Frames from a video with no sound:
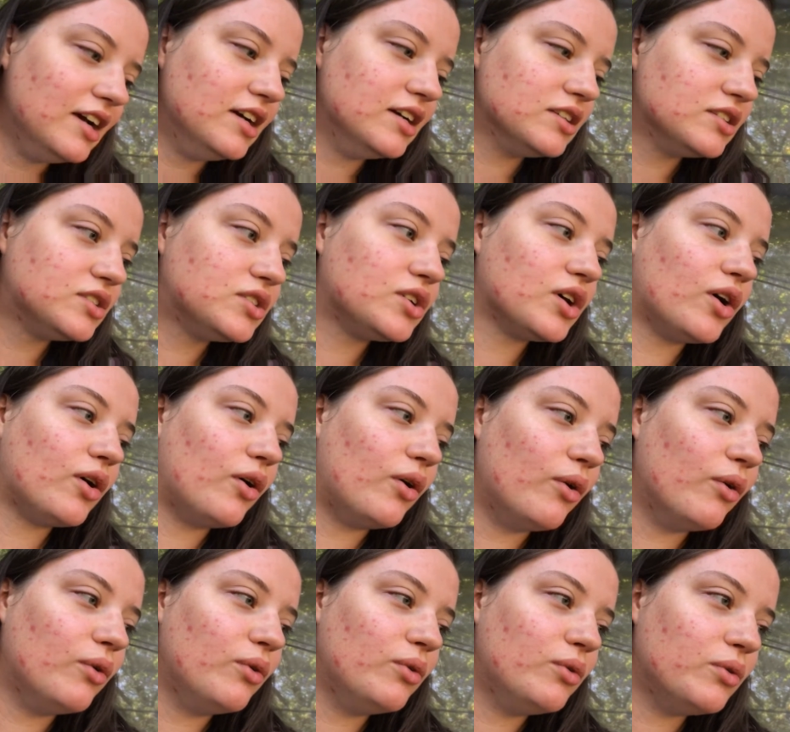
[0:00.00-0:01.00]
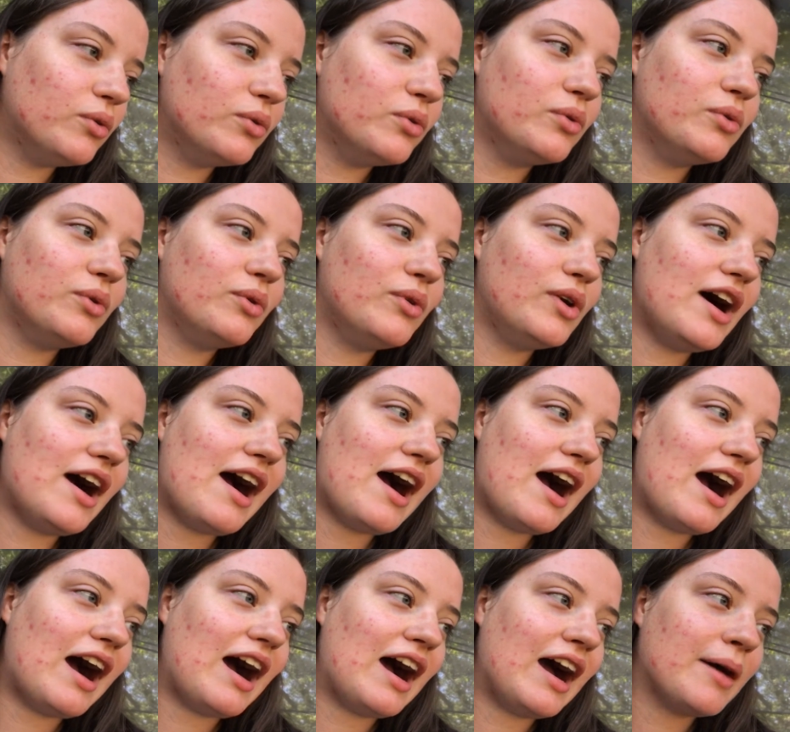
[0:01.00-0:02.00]
So
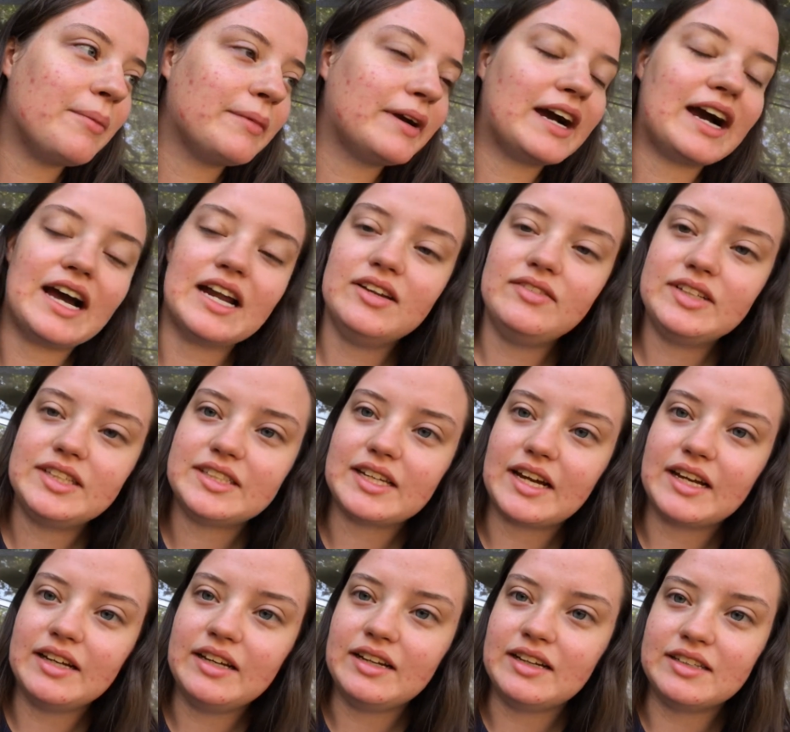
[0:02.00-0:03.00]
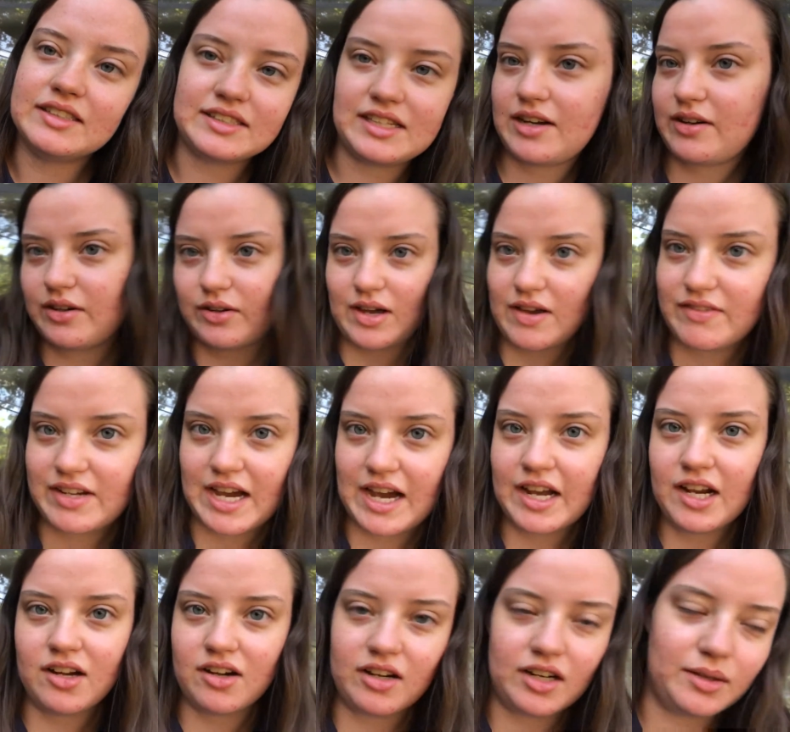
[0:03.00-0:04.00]
I'm kind of excited because now I don't have to
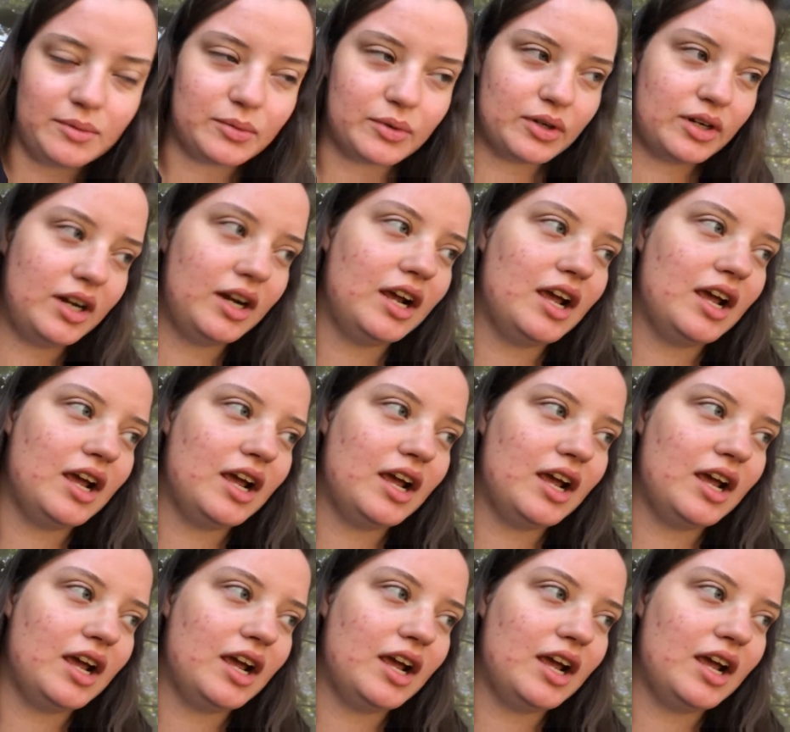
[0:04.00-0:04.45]
hide her anymore.